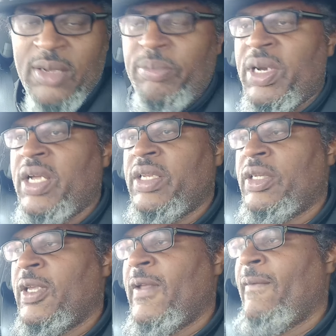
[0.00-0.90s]
But
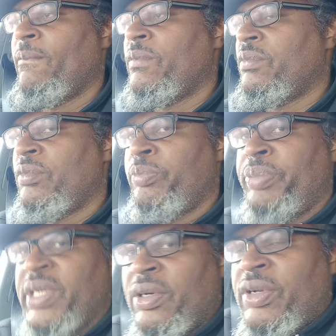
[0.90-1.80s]

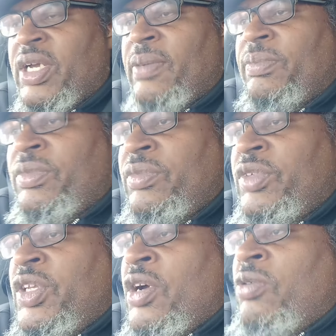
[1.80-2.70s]
build up
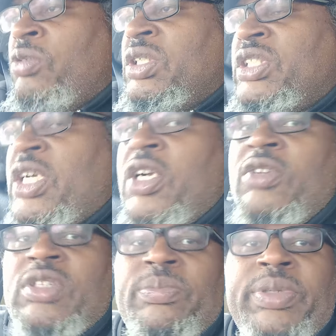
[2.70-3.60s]
your
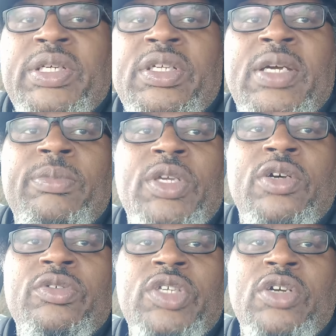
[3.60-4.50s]
reserves and build up
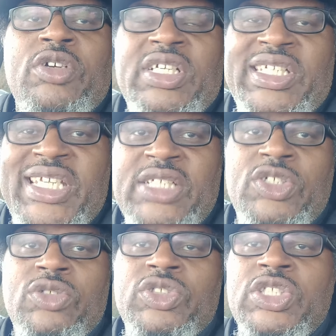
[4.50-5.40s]
your
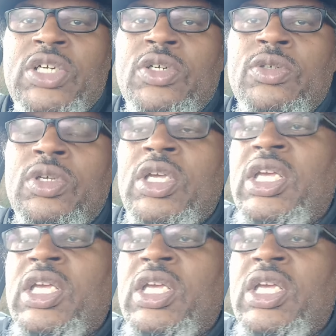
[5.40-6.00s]
credentials so